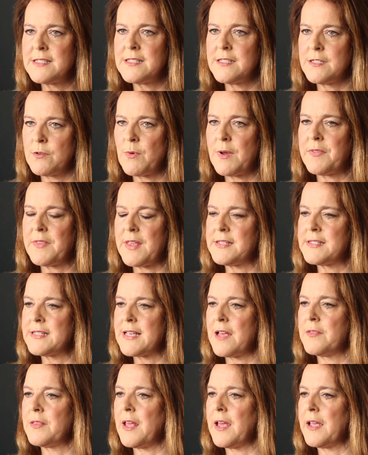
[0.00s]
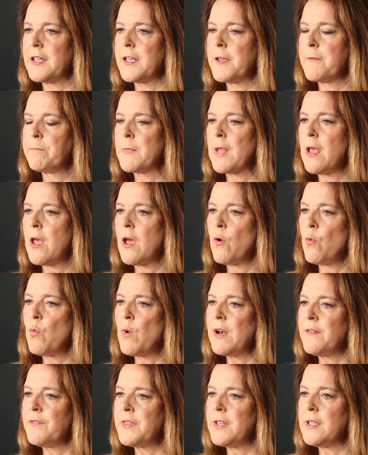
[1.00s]
listen to what they sound like.
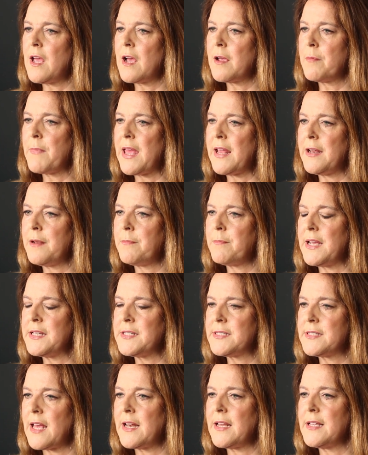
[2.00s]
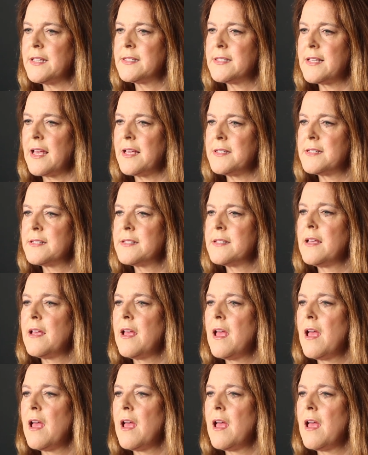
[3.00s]
One of the young men in my studies says,